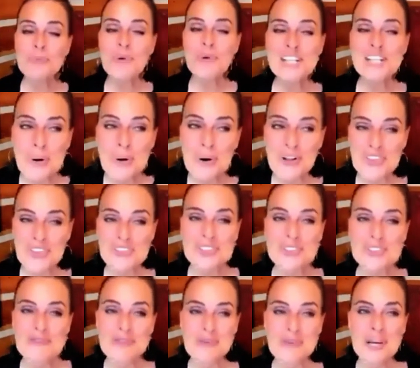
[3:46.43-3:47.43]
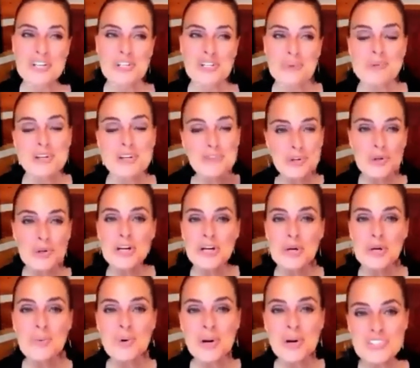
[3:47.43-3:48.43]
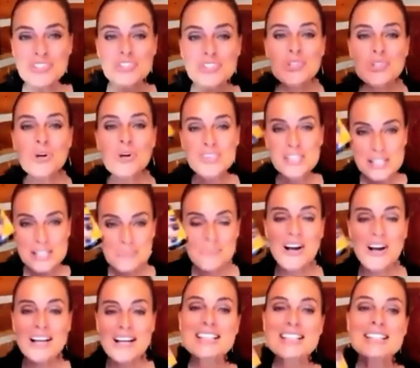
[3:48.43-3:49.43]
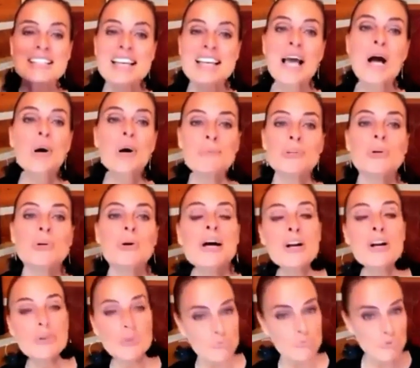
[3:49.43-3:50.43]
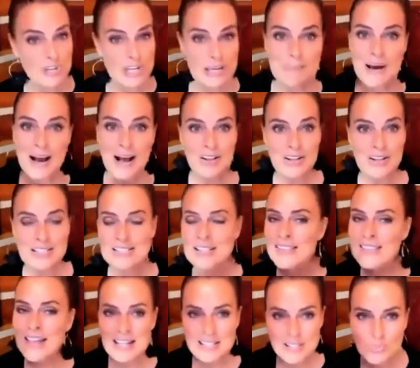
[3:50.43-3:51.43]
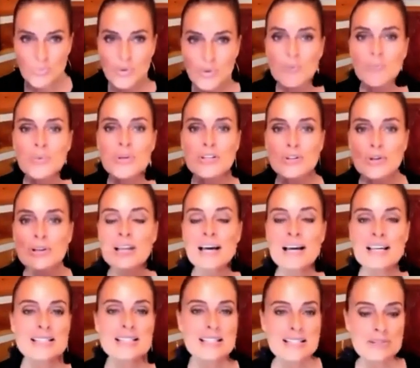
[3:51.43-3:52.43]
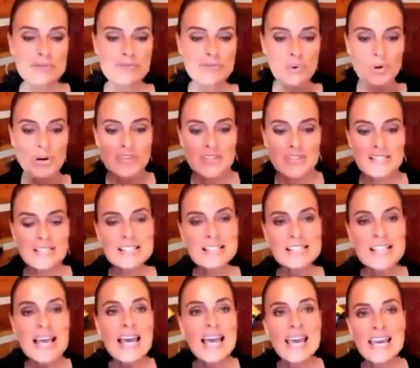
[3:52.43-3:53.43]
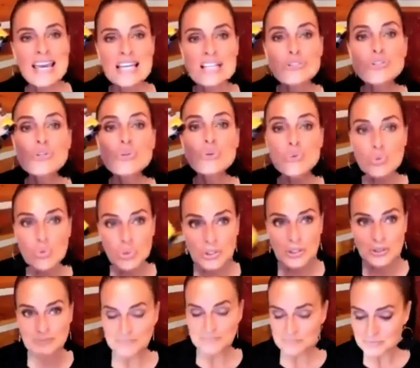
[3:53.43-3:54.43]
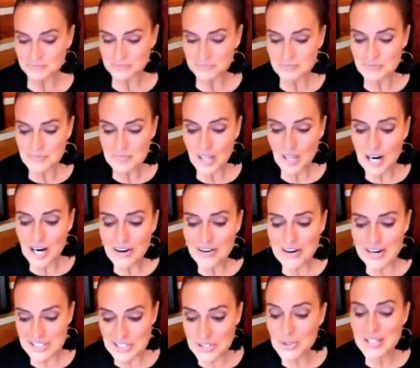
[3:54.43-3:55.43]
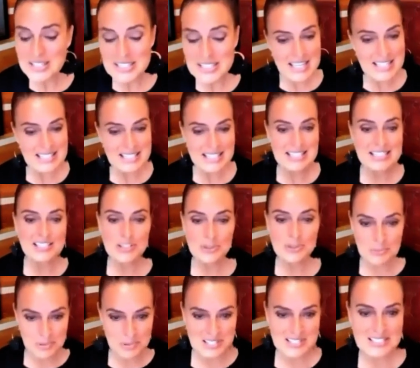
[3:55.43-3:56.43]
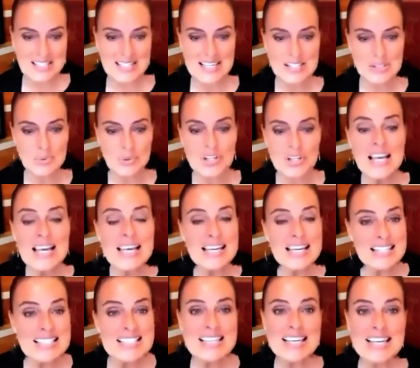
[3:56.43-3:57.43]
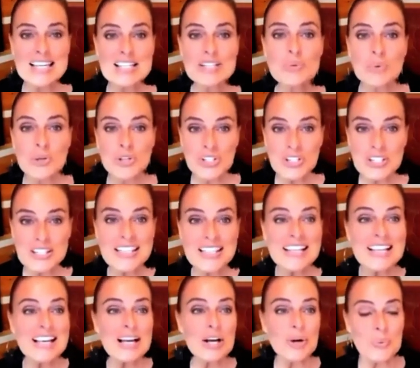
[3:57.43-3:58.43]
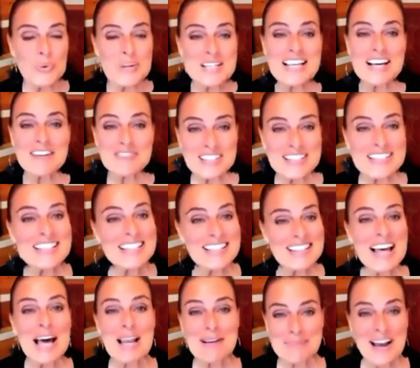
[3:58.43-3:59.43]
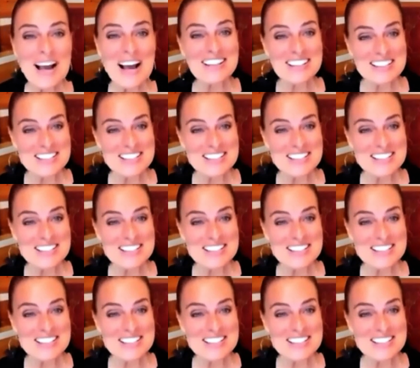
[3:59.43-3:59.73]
to know all this information, but if you hear it once, you know these products can help you rebalance. And that's what we utilize this for. This is a tool. All right. So, yes, and someone put in today's world. In today's world, we definitely need that balance,